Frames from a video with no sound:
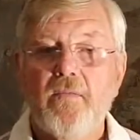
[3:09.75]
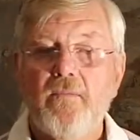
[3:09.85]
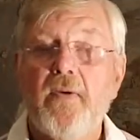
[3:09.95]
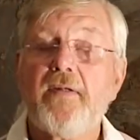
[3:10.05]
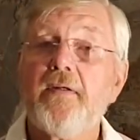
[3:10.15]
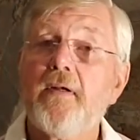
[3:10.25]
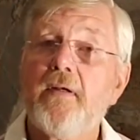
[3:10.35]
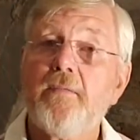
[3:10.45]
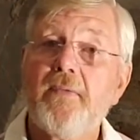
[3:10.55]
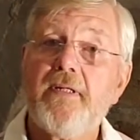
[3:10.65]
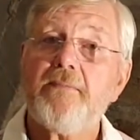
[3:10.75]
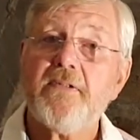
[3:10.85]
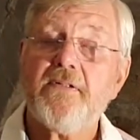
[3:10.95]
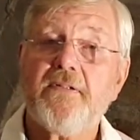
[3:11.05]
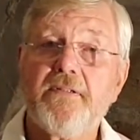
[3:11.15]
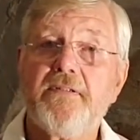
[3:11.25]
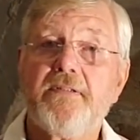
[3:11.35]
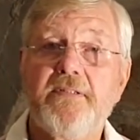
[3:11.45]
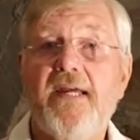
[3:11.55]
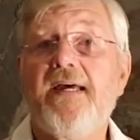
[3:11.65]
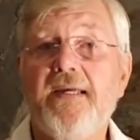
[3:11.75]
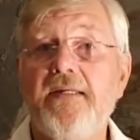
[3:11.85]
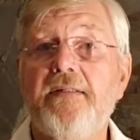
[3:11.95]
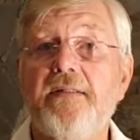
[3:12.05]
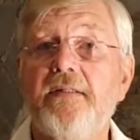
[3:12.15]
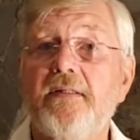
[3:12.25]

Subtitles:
When William the Conqueror died,